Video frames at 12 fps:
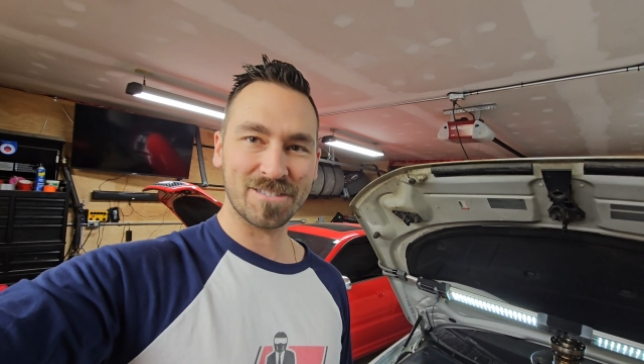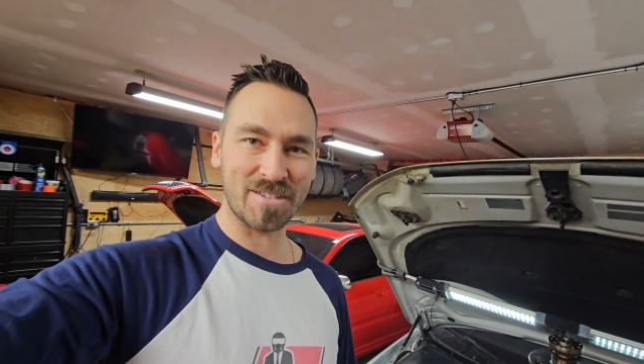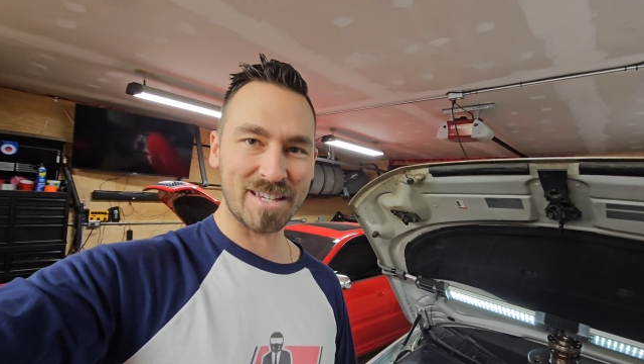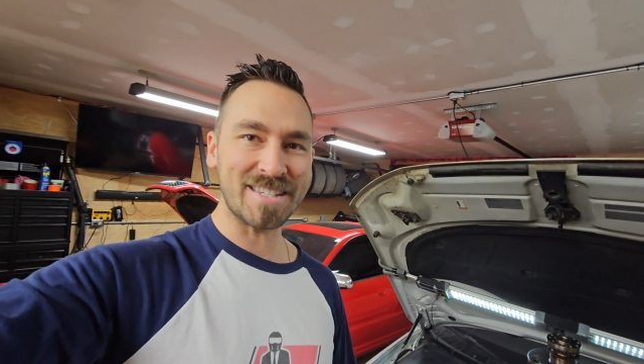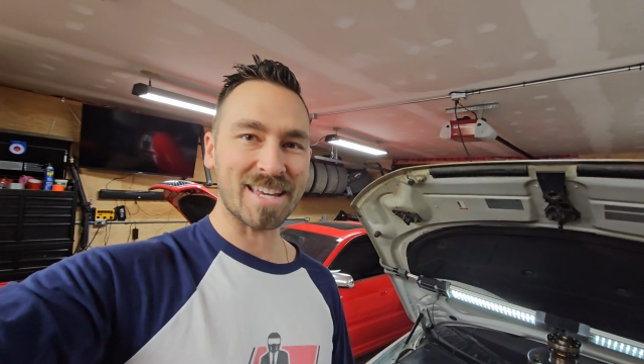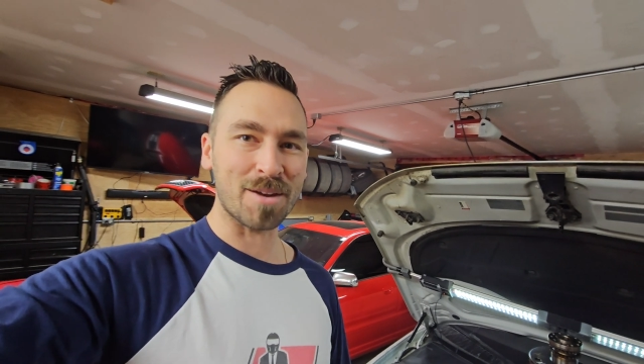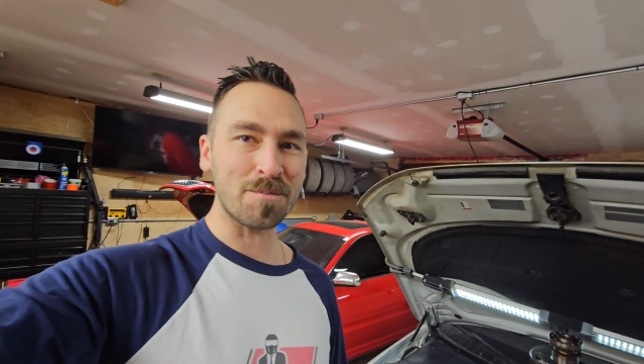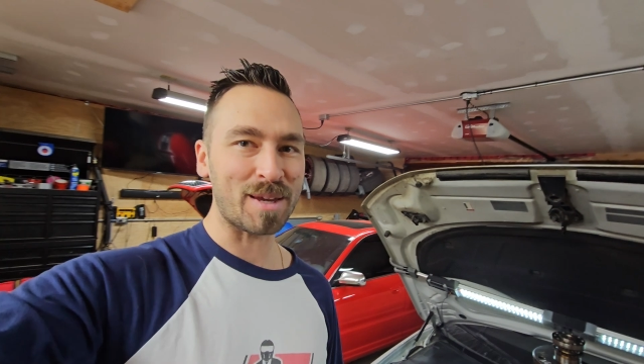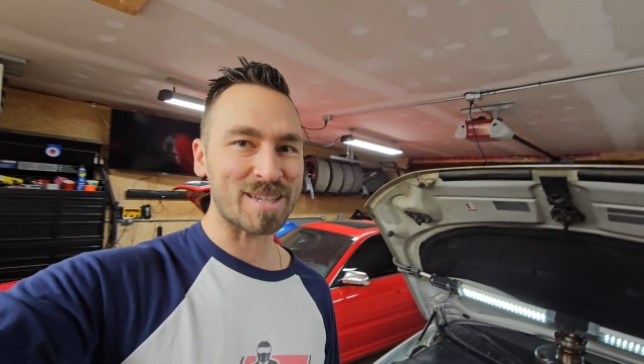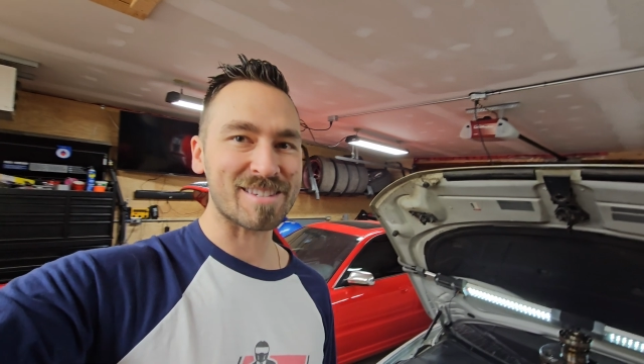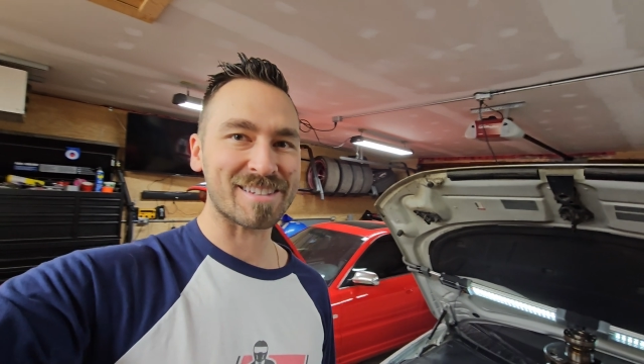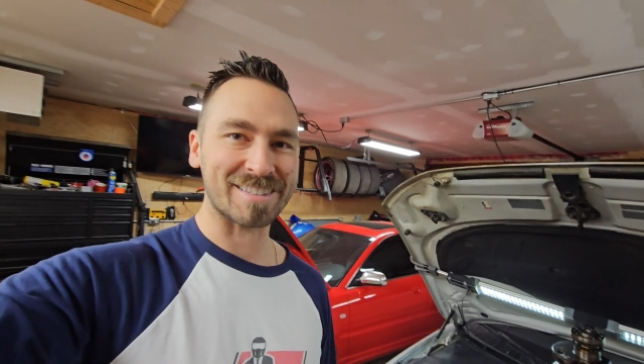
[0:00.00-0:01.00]
V10
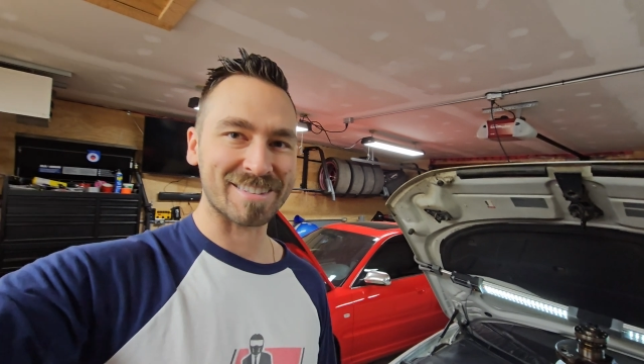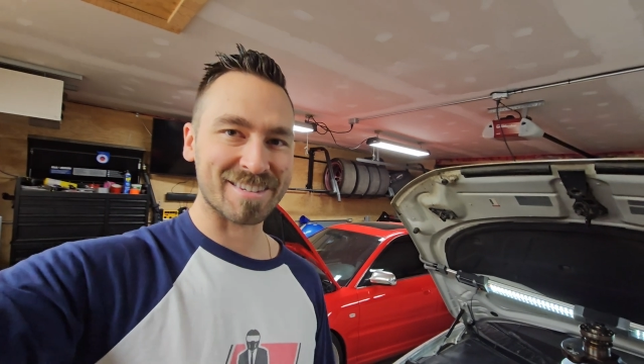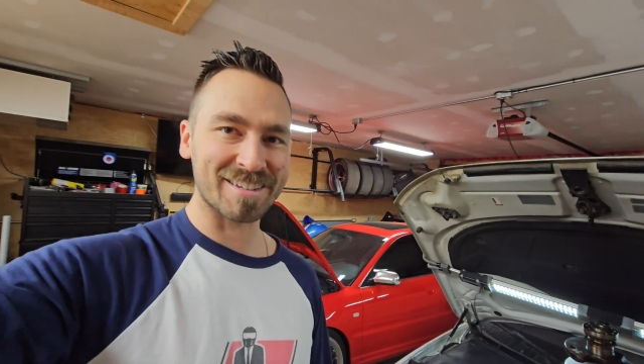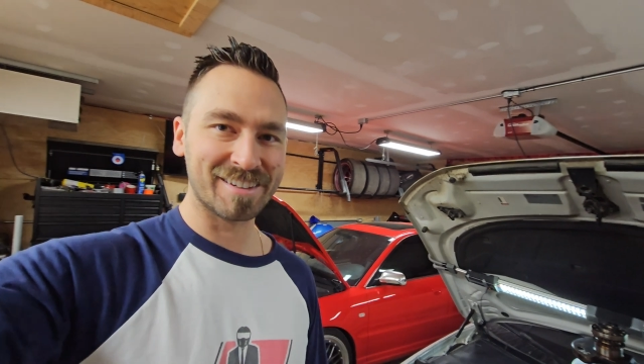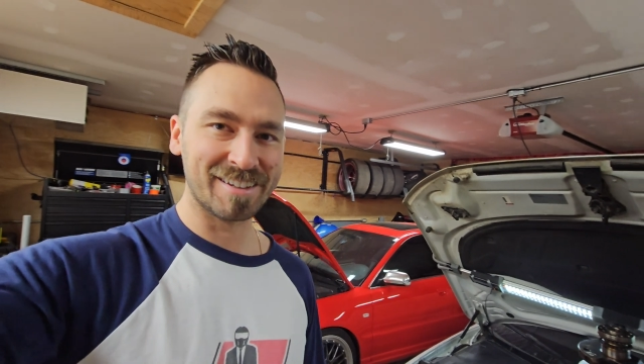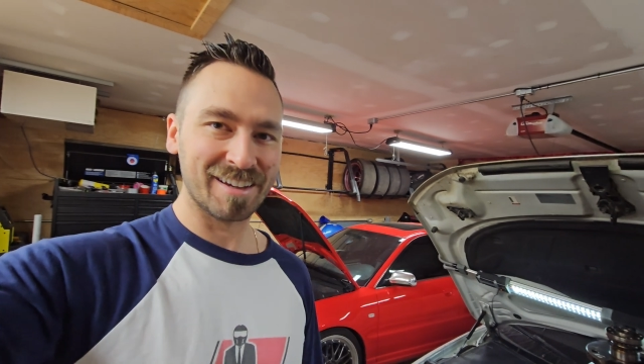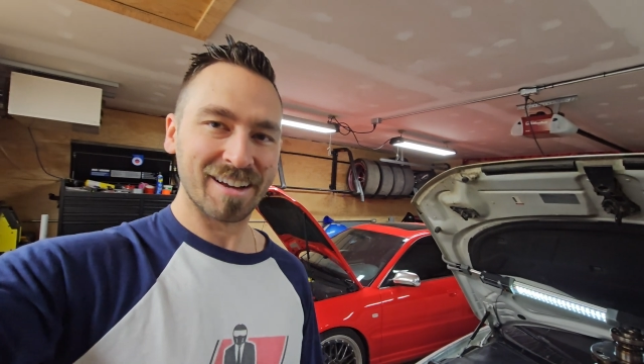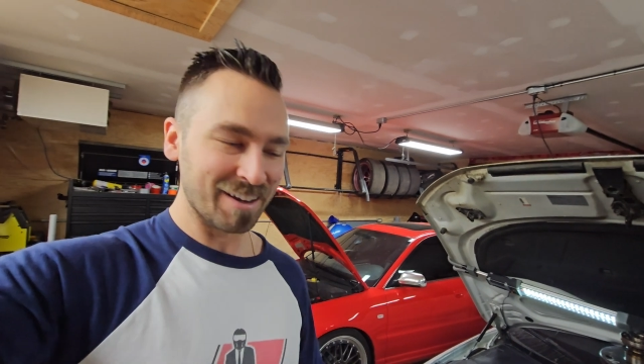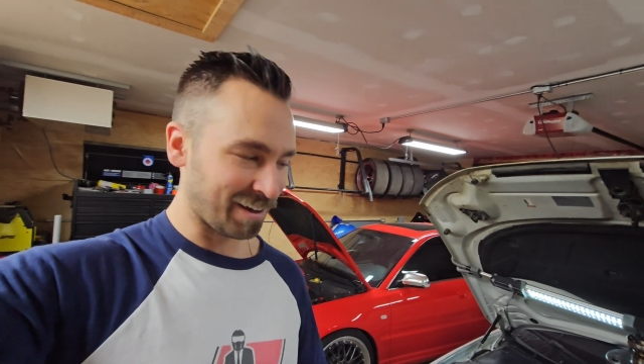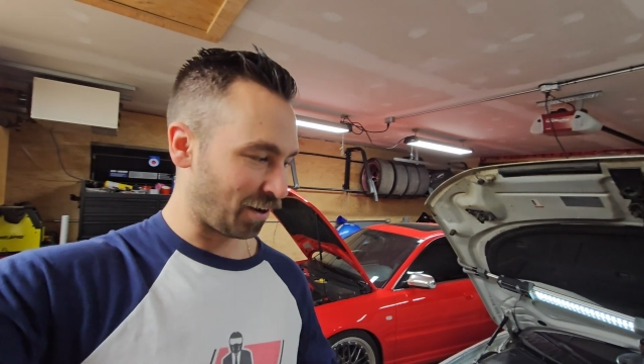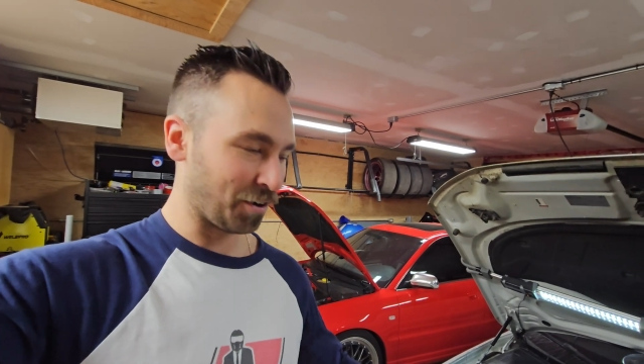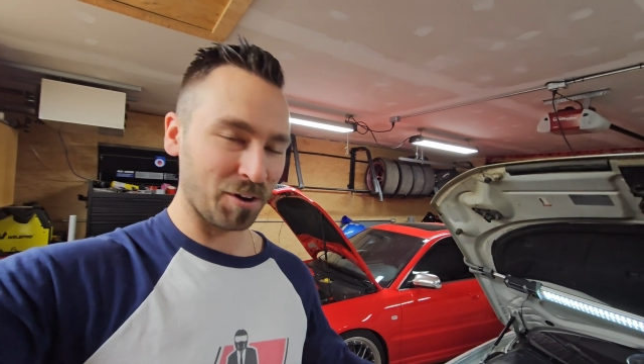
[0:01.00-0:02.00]
pistons
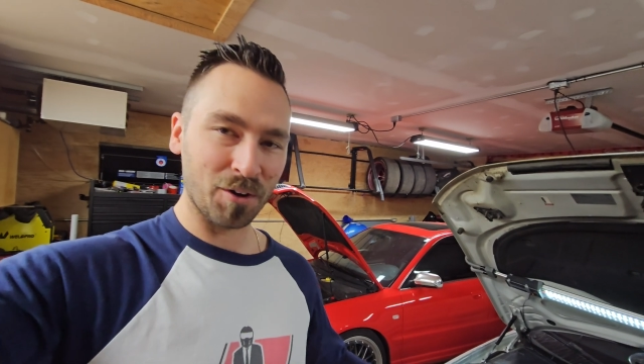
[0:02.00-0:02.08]
are